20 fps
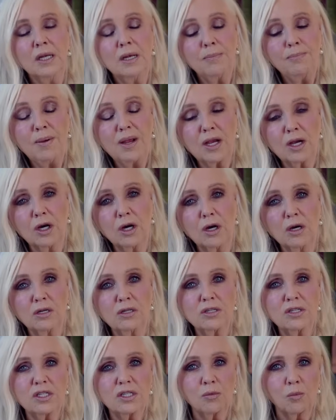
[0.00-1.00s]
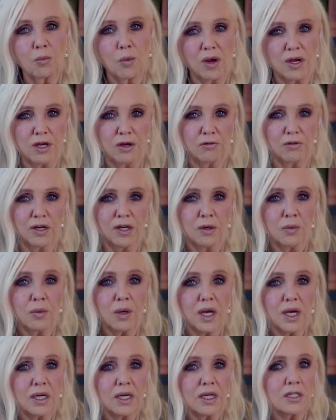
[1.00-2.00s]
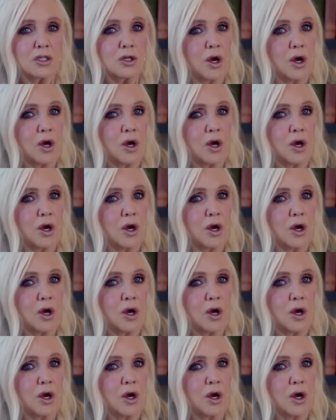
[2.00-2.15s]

because when you're in awareness,